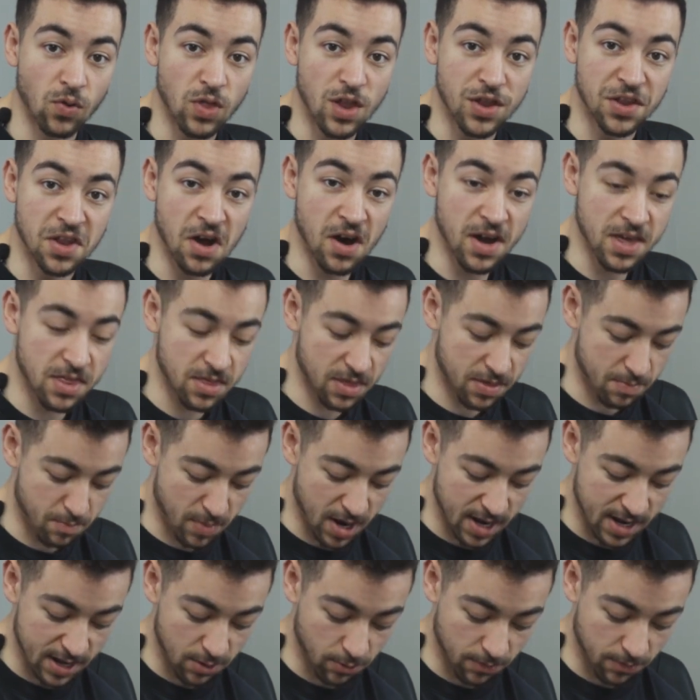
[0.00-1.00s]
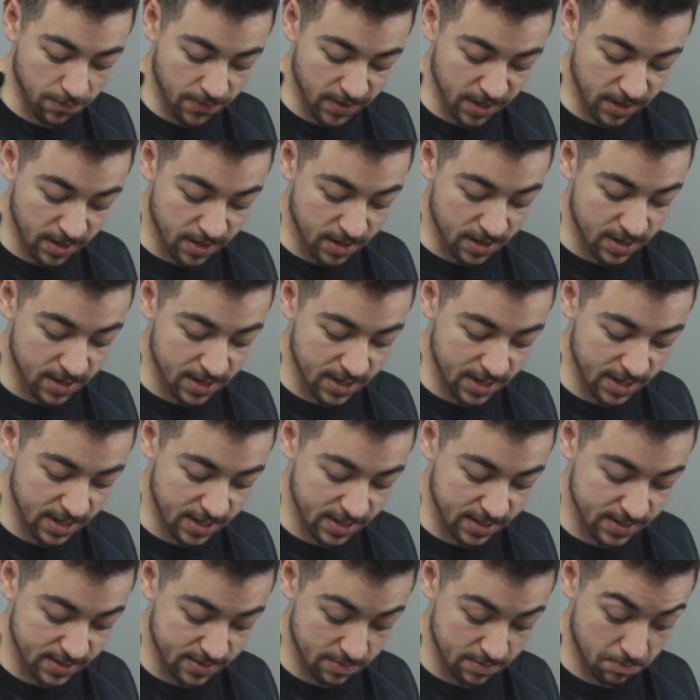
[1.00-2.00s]
the 9th, my little finger
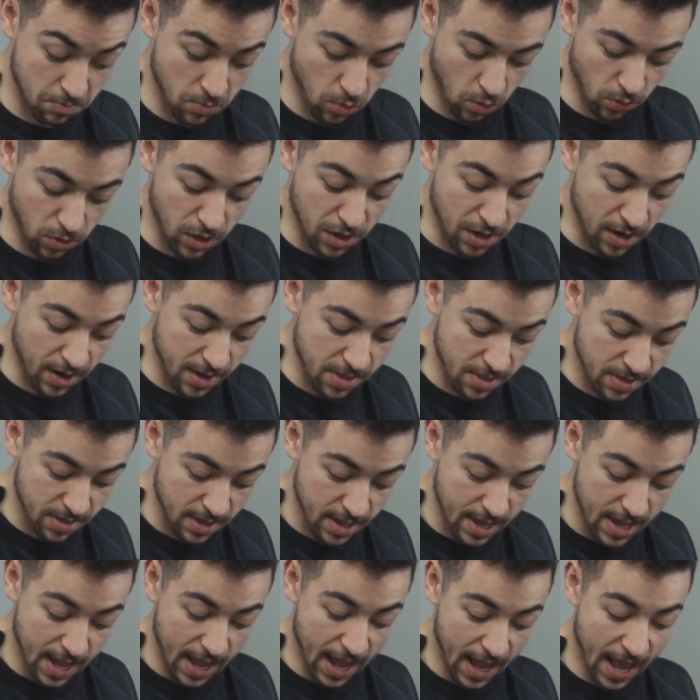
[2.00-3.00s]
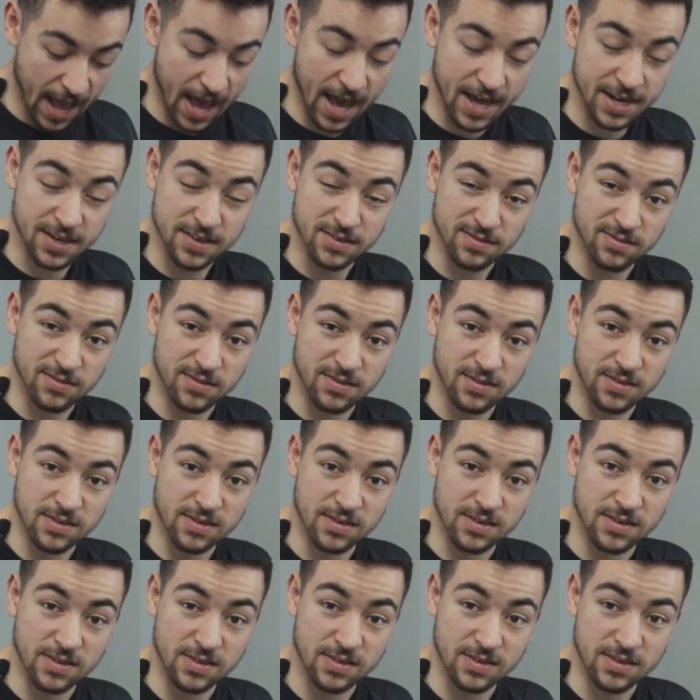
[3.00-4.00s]
is on the 9th, and
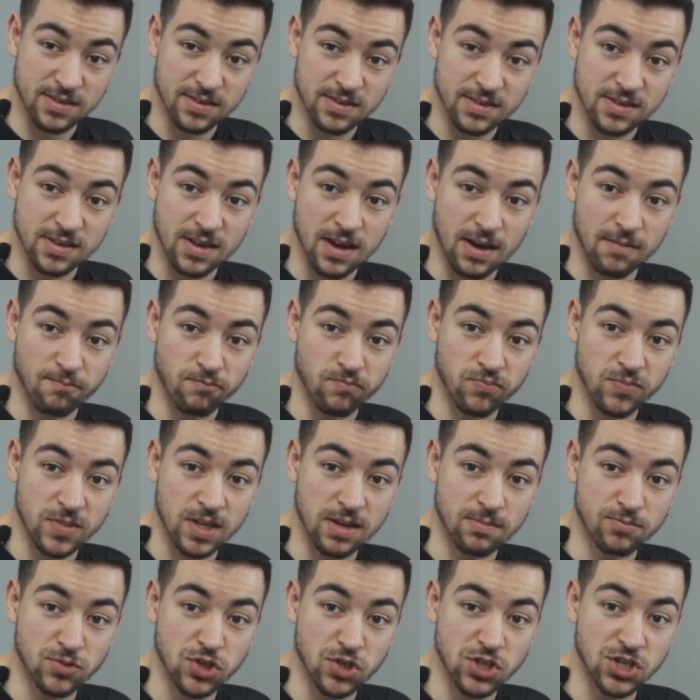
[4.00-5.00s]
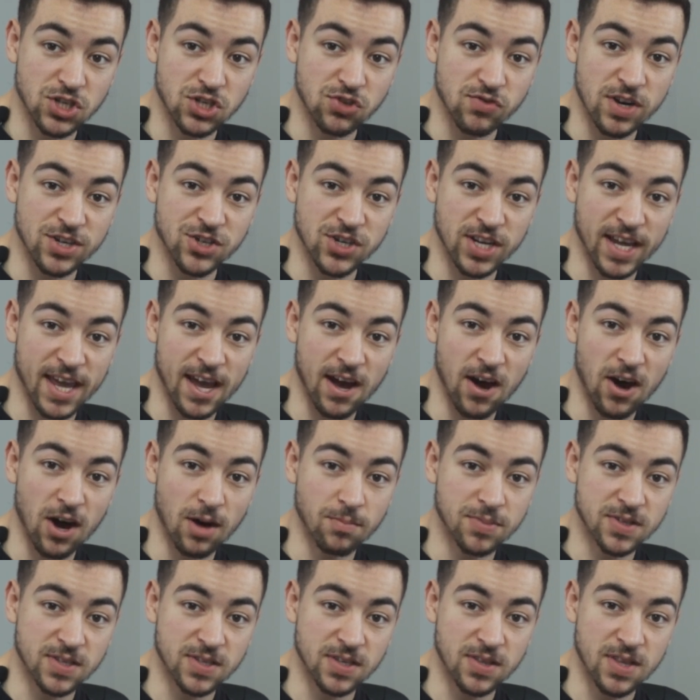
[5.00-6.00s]
I'm just stretching it
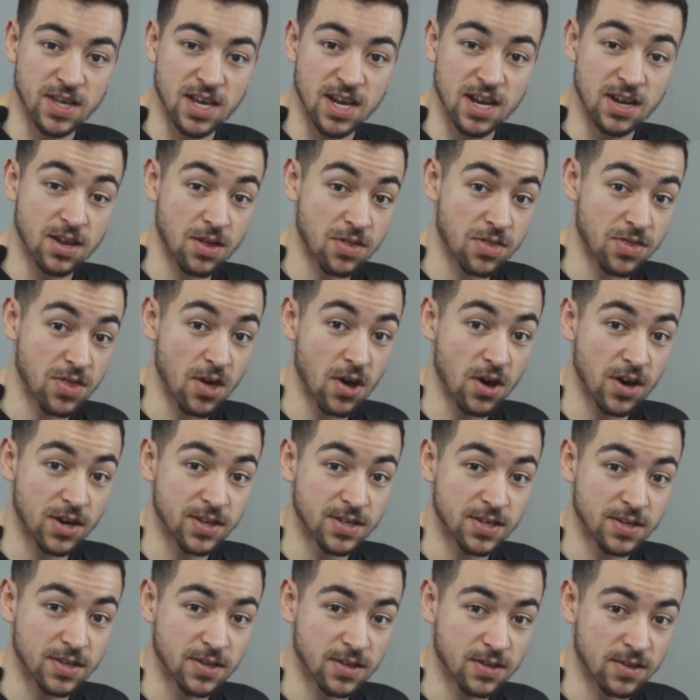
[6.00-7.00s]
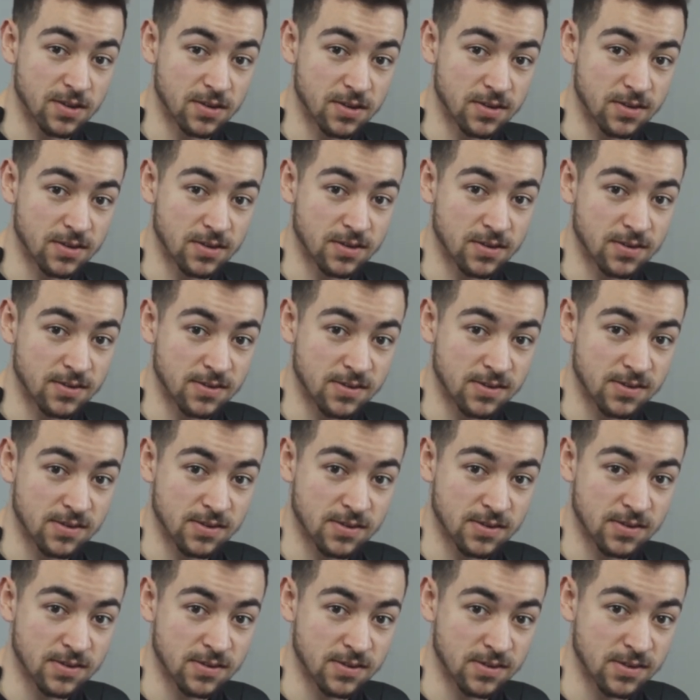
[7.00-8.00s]
up to
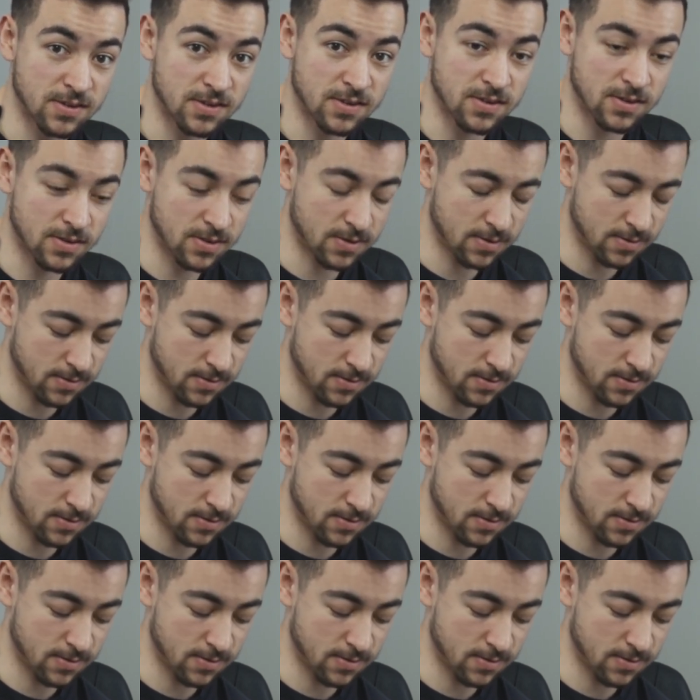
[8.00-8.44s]
the 3rd.